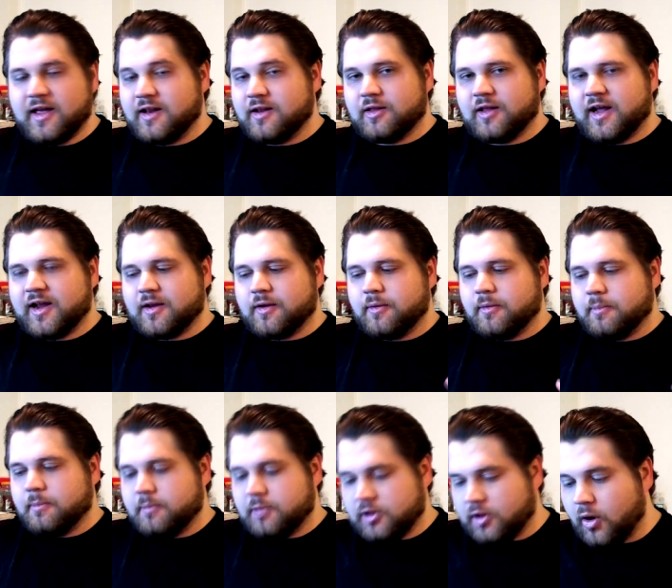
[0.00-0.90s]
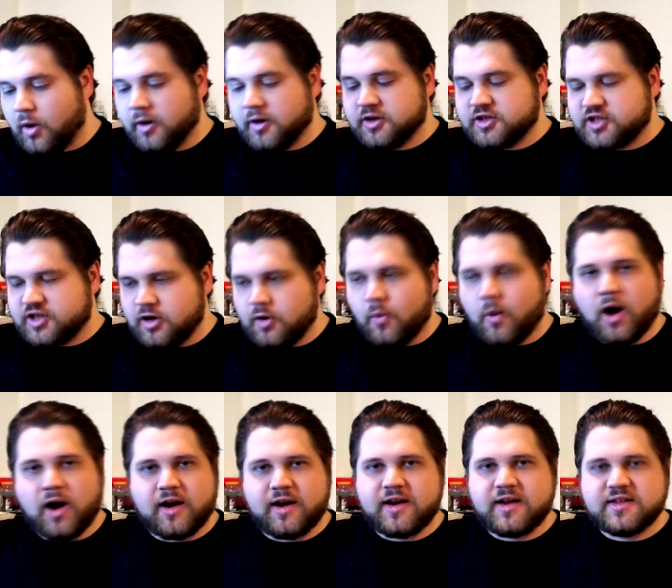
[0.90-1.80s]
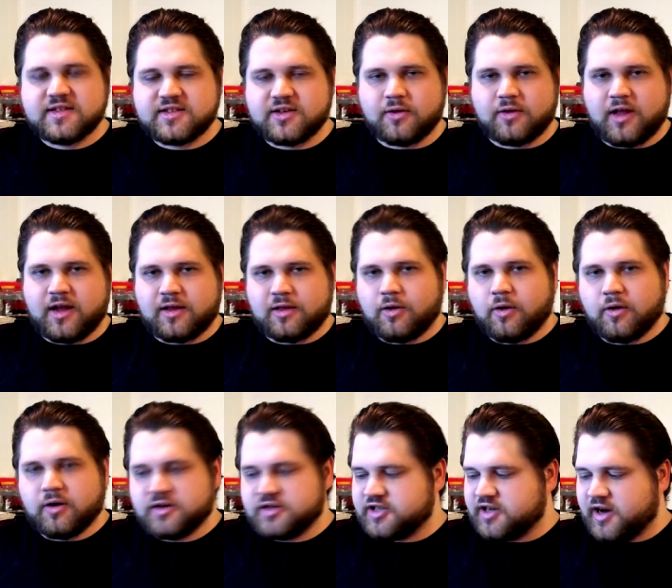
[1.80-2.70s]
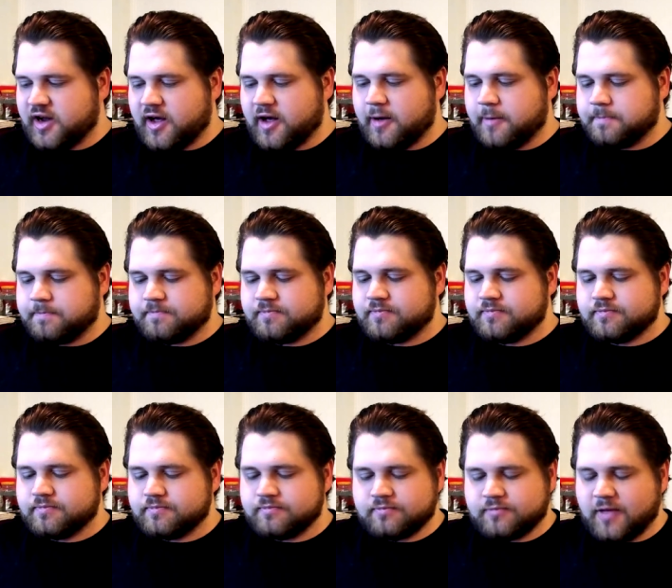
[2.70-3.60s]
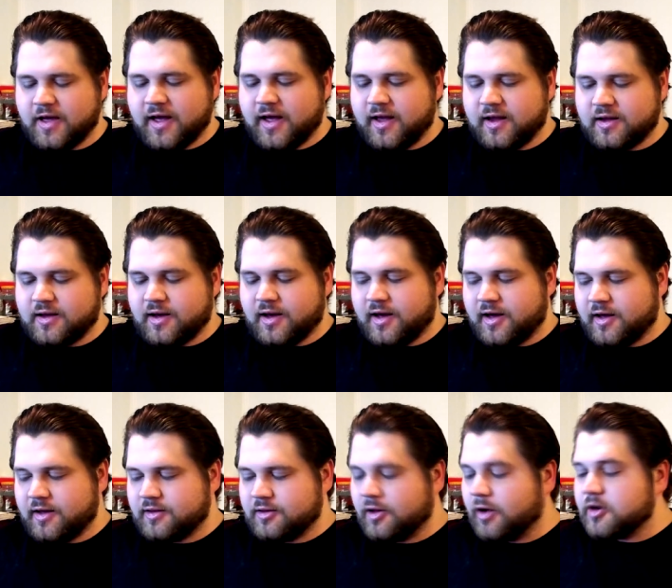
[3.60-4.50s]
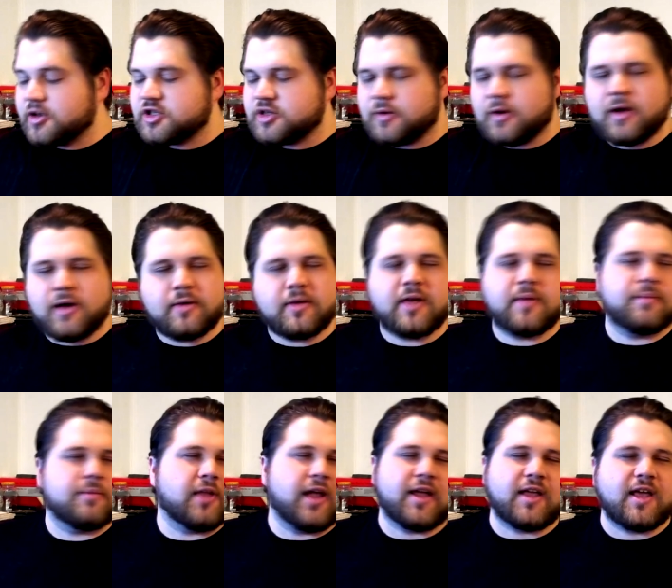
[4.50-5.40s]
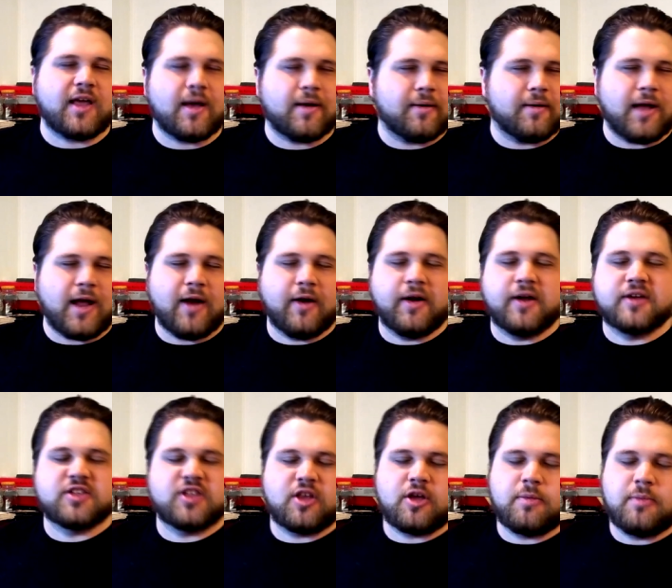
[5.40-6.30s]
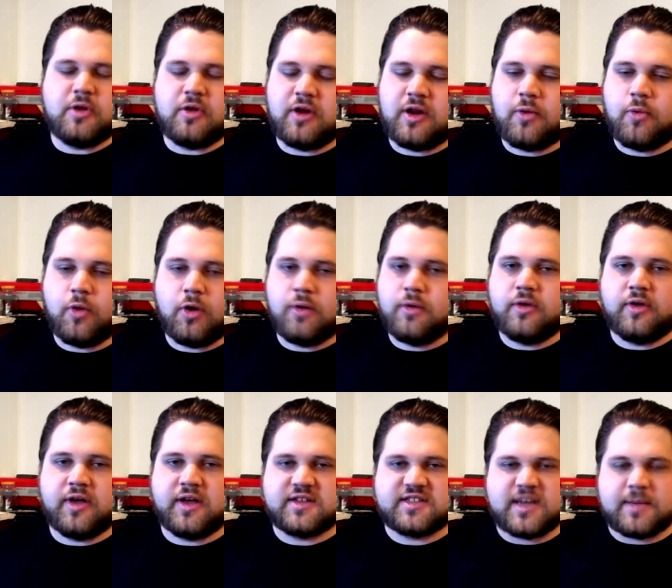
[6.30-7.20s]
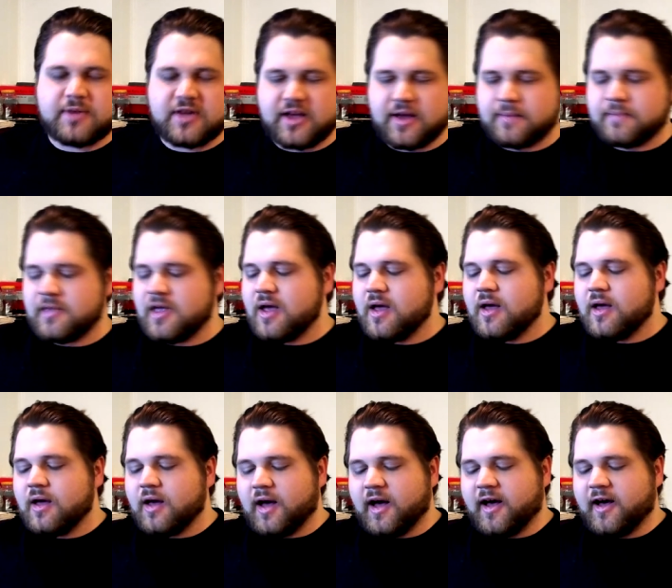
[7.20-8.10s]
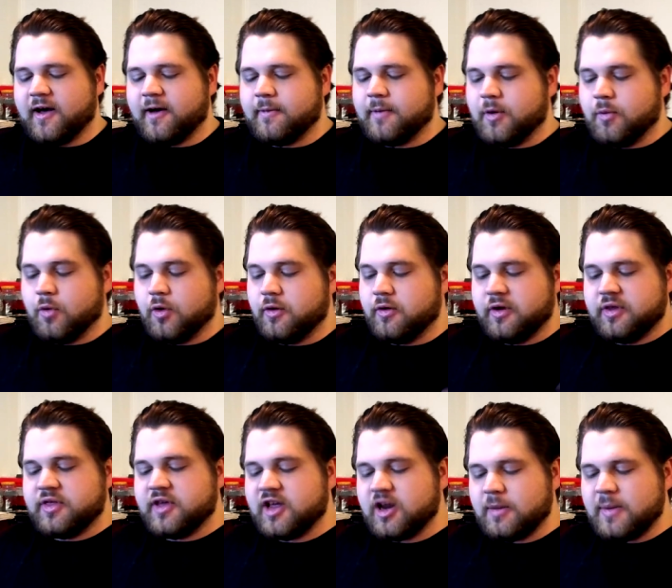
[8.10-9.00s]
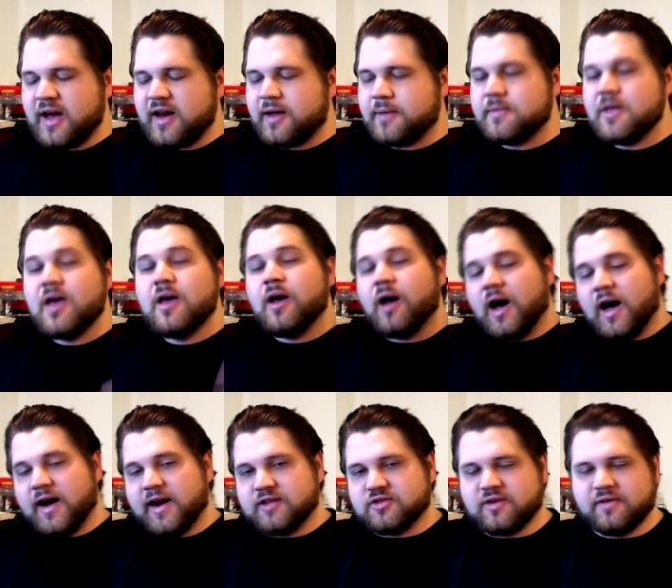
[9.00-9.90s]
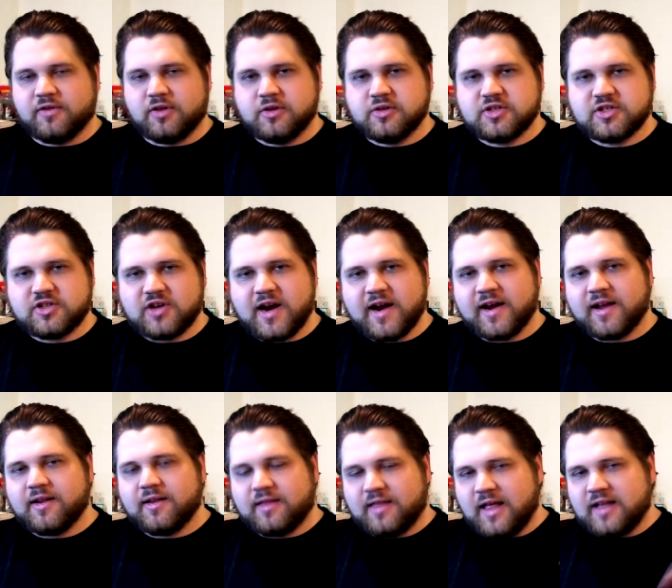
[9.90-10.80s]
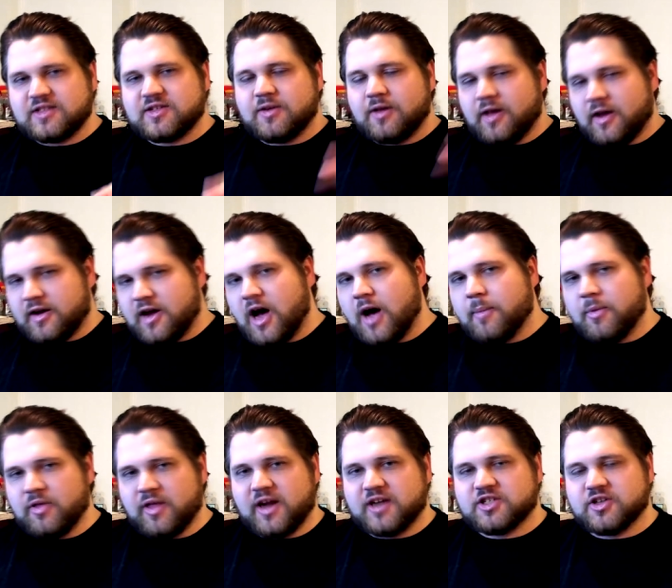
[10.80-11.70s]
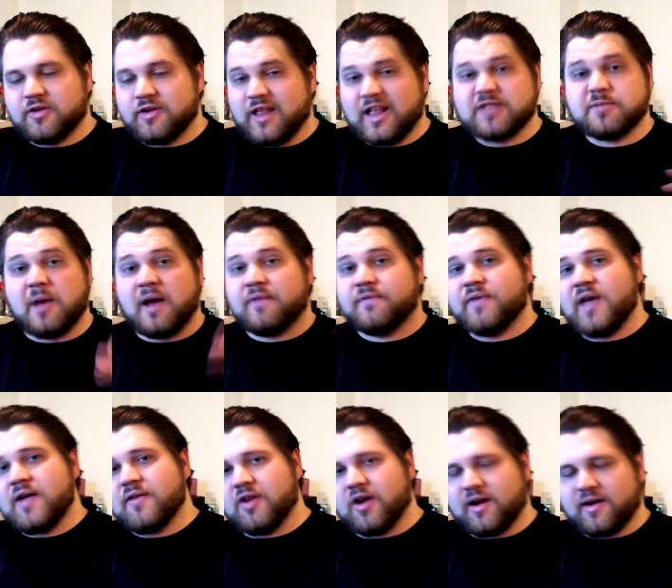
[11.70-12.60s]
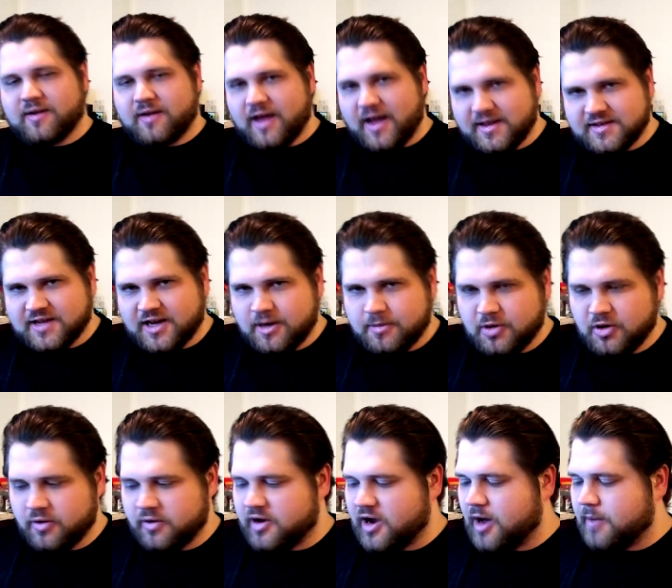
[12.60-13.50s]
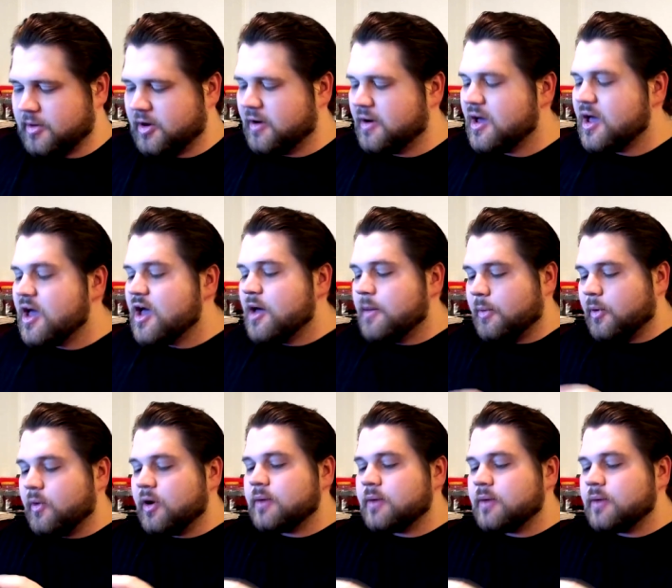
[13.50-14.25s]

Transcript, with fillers: Uh, in like large quantities or like large um, like uh, large like areas of the community weren't really accepting it um, and weren't really thinking about it. Odd-Eyes Revolution Dragon, that's a combo that I showed you. That's my favorite anti-Nibiru combo.